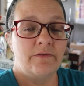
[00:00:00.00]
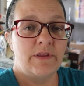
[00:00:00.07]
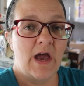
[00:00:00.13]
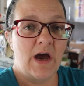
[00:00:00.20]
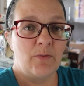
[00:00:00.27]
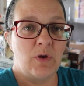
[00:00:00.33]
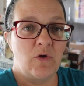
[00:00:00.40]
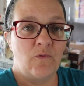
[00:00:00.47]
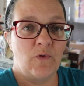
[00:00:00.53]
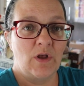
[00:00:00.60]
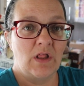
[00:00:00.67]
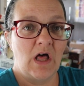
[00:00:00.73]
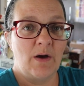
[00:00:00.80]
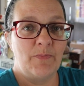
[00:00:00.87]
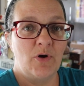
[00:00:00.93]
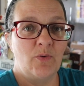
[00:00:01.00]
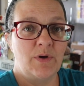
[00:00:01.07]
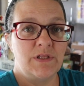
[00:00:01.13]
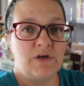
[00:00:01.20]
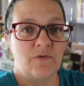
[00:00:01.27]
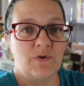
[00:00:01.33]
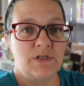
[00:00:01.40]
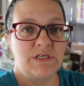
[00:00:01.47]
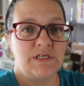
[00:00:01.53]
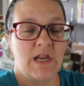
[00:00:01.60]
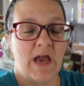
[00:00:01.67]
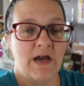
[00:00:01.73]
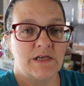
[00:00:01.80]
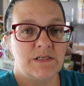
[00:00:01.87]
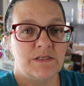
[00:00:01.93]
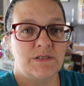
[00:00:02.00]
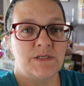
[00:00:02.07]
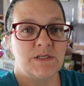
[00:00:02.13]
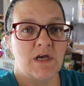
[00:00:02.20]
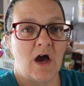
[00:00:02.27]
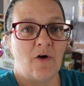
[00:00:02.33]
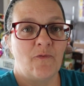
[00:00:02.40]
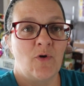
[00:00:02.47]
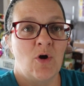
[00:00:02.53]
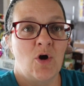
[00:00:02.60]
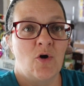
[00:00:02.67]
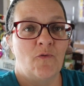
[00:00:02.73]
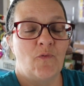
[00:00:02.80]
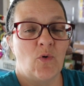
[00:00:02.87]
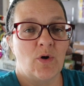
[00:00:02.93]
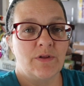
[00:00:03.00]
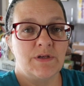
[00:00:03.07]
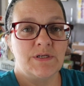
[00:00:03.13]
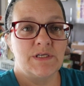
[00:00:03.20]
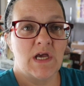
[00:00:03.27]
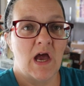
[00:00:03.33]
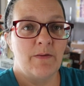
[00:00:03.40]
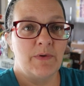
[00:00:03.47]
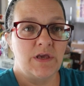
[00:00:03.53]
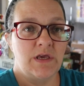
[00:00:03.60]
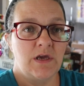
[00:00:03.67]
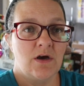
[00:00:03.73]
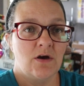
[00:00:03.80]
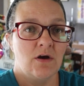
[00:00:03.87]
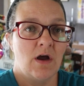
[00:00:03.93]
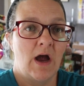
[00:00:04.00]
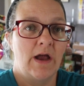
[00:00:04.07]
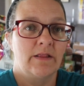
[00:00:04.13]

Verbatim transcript: that we fill up with different snacks and stuff for this time of year.